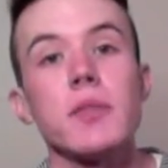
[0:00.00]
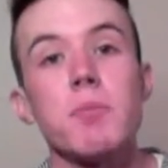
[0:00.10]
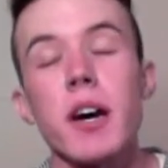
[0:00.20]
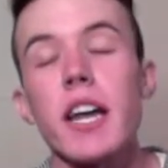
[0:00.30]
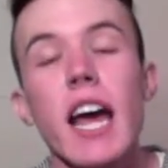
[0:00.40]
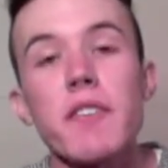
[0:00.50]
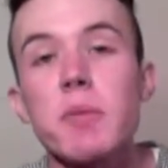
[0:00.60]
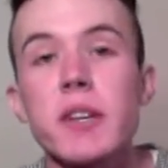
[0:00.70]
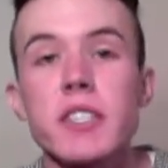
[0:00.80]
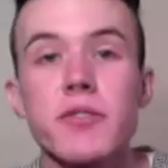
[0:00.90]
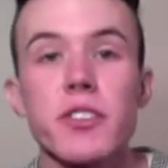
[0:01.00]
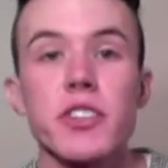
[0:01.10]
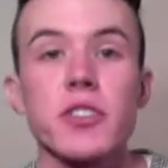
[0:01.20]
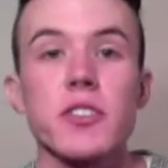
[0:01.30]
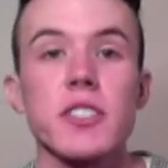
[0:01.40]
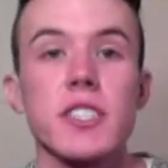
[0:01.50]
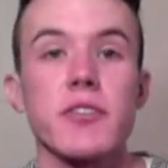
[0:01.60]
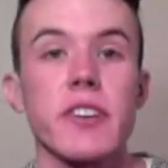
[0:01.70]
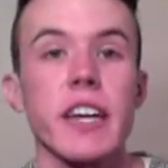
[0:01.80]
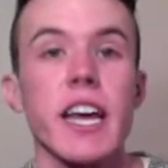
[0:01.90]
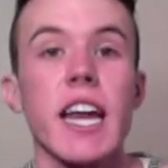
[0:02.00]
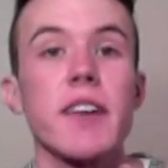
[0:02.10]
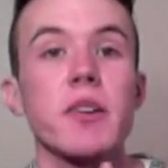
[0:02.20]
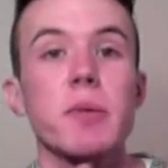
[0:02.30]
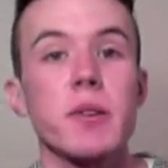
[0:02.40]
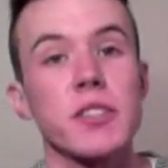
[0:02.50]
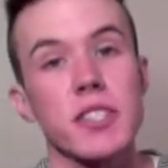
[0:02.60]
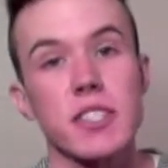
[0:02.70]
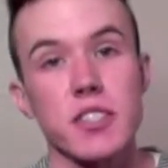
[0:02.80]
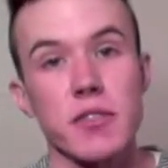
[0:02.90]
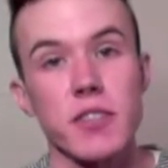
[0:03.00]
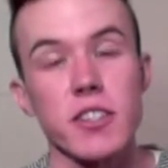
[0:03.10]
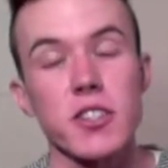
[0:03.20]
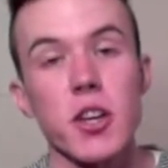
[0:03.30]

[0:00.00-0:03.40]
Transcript: But every piece of furniture is different and every person is different.